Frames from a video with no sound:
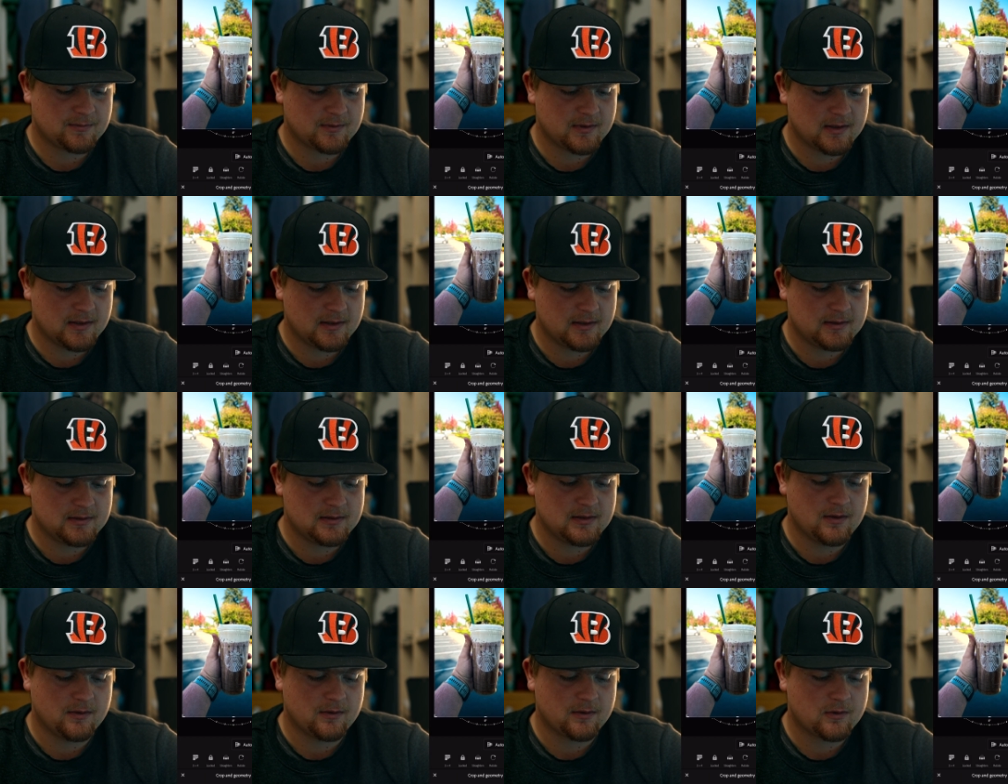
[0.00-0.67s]
We're going
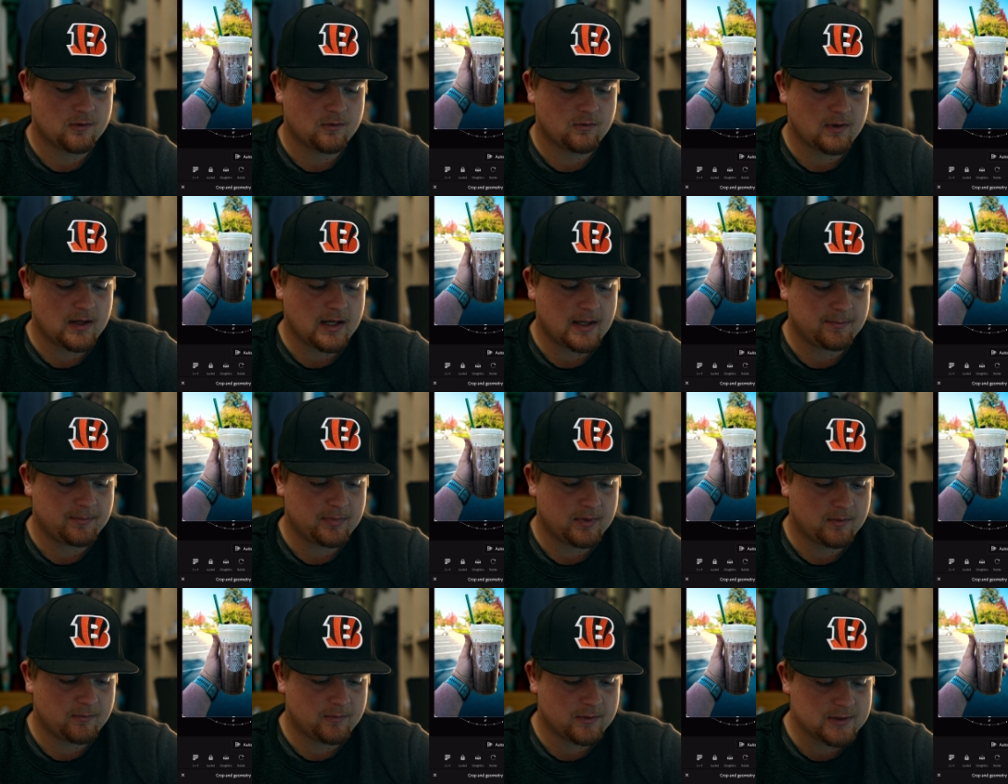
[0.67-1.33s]
to go to
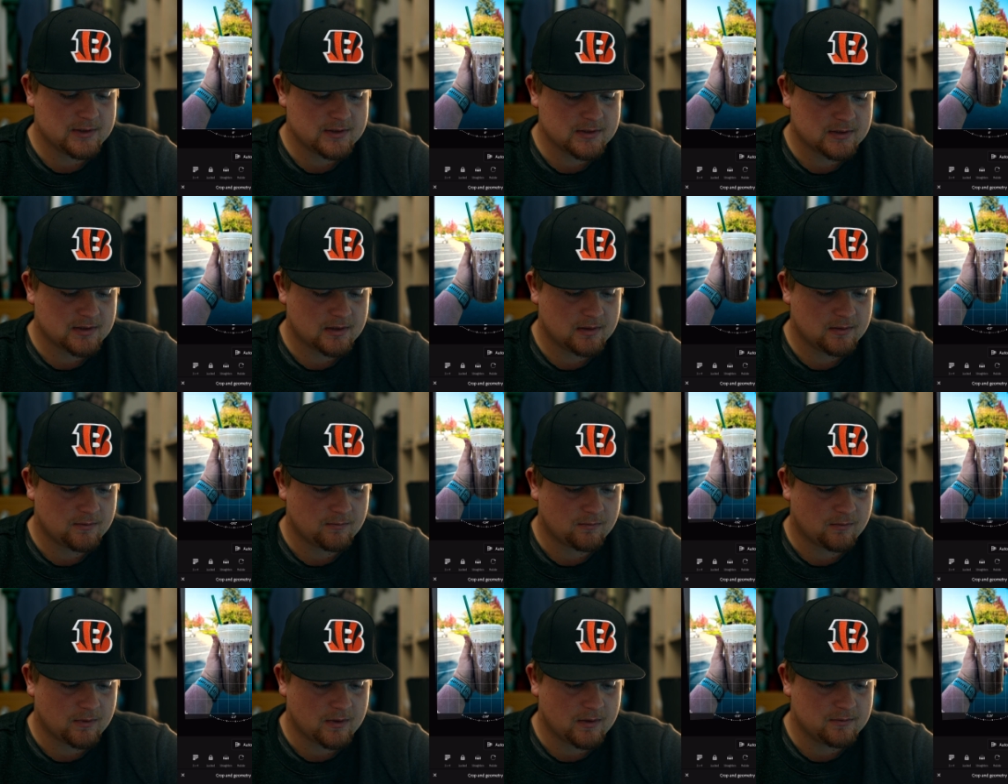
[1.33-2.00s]
crop and we're just going
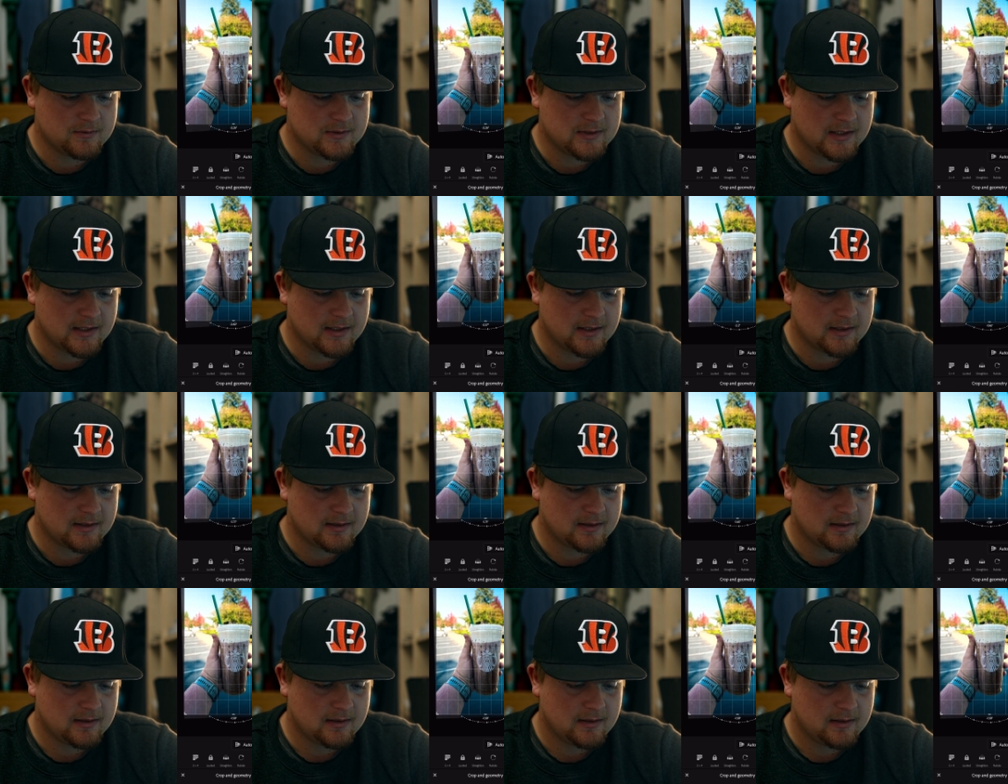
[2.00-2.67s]
to rotate
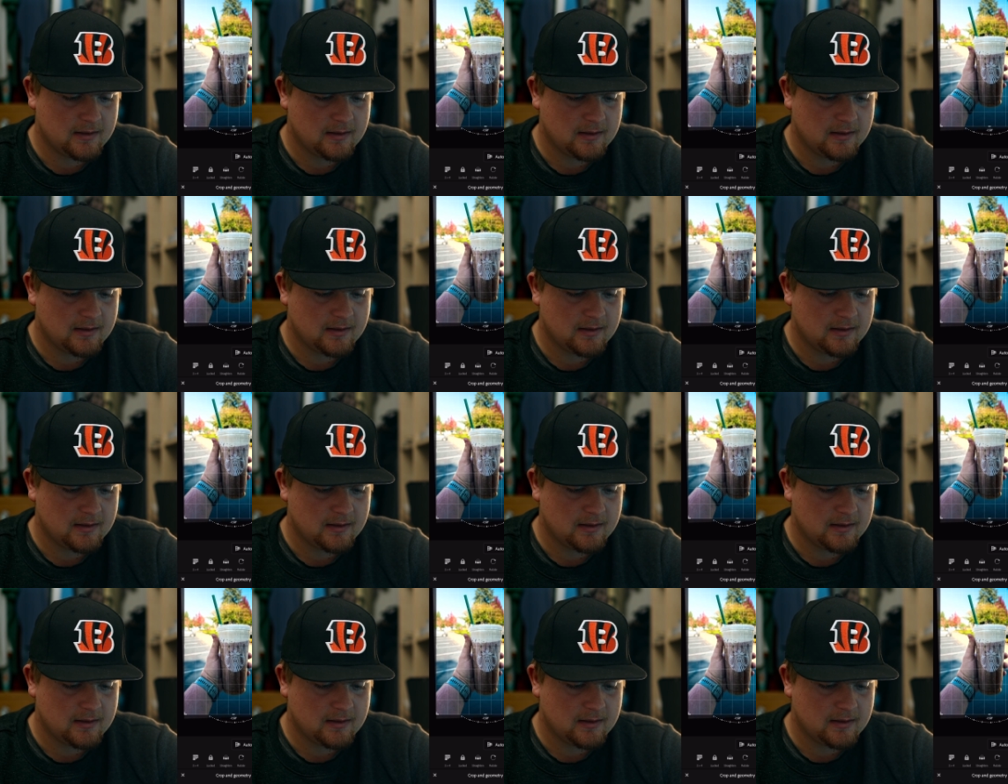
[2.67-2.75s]
it